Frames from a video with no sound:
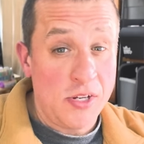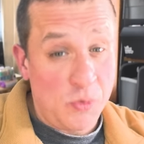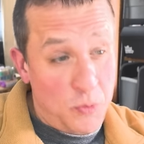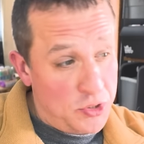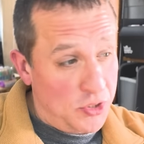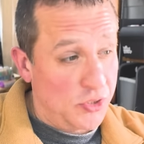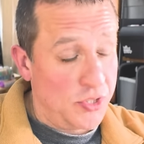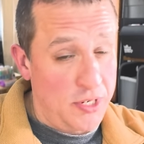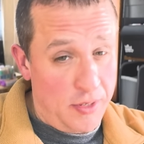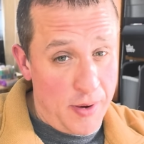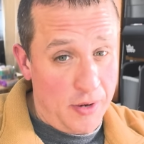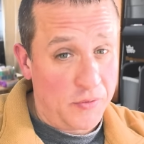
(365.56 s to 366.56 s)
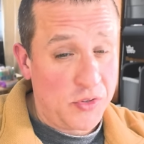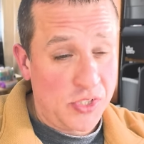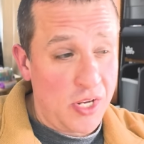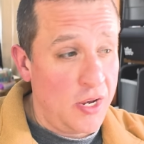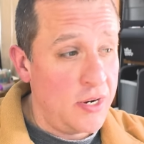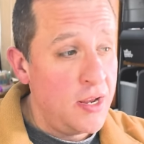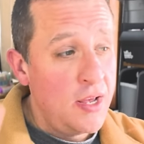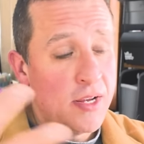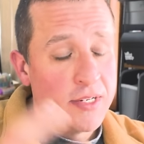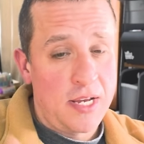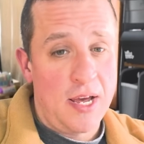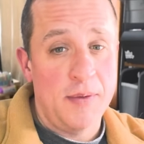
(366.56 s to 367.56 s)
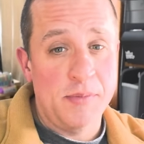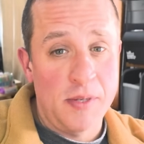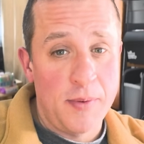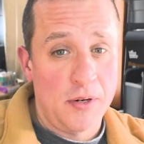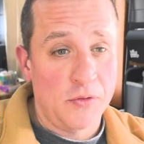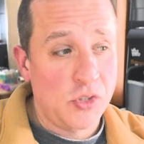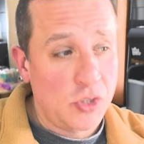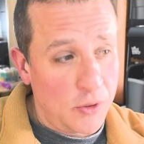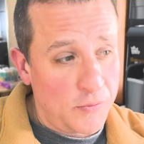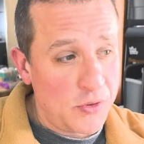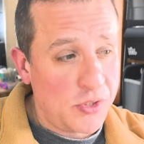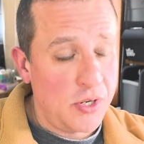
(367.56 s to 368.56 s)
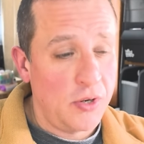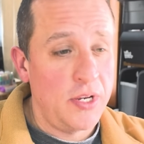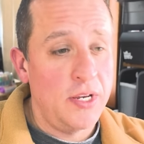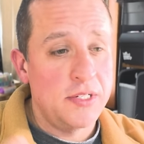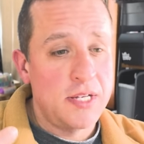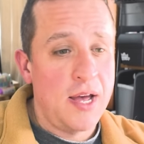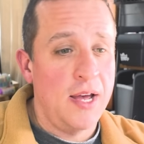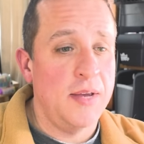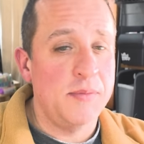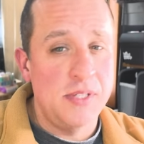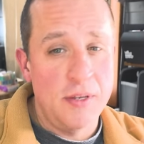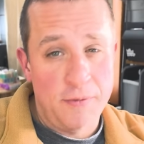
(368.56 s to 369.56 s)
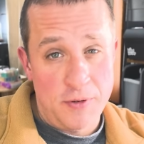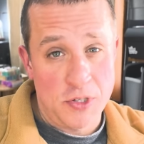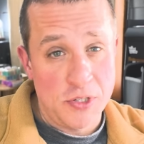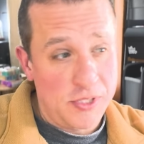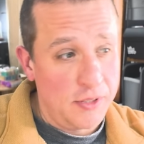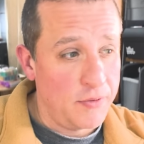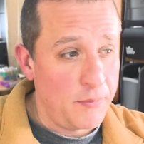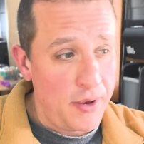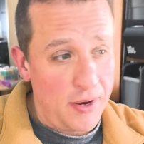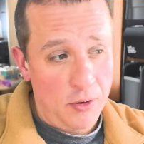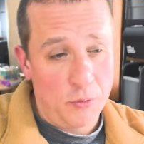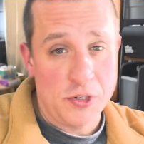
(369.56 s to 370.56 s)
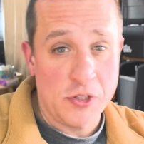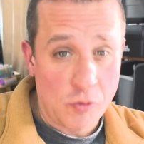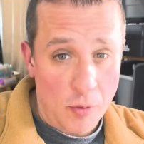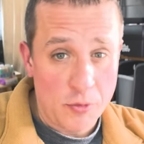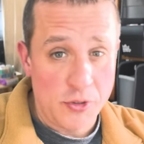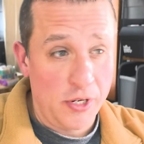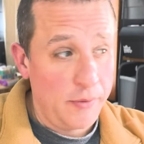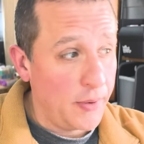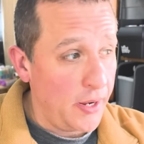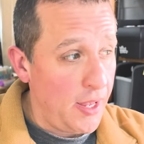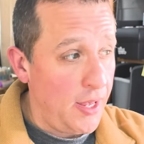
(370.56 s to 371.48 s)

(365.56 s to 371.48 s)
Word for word: S, which is the amount of sun, times the amount of surface area, times the efficiency of the panel, which is represented by